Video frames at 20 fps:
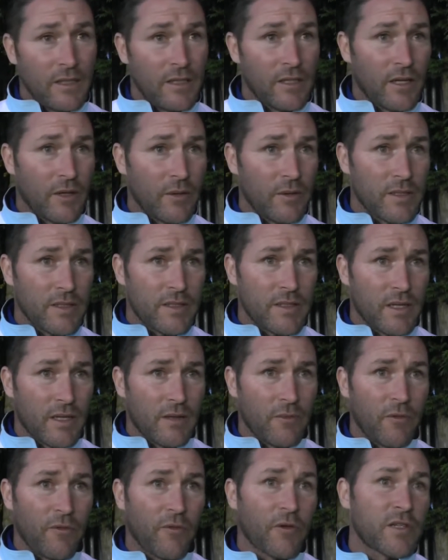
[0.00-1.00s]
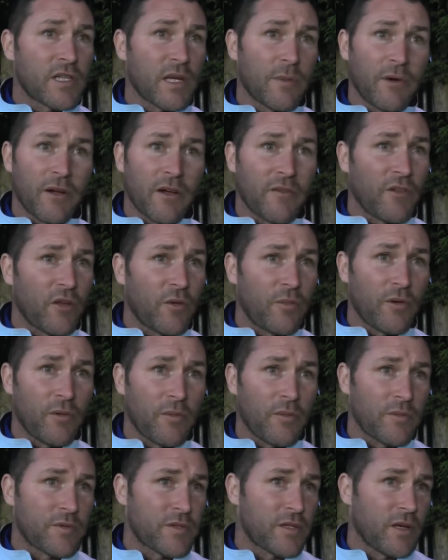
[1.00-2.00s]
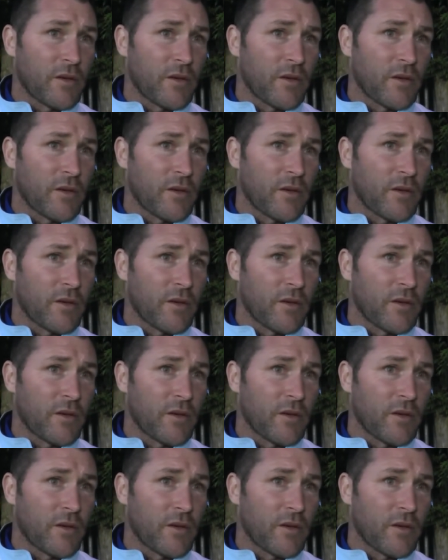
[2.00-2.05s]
you know, it's we've always come here and have no problems.